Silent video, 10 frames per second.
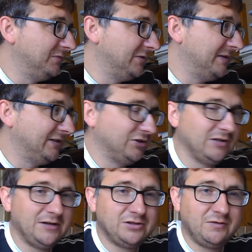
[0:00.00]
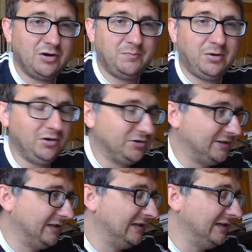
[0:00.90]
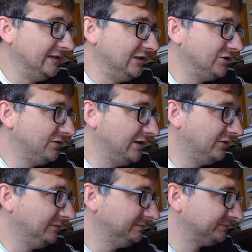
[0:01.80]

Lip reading: She basically tried to do her own policy in Israel.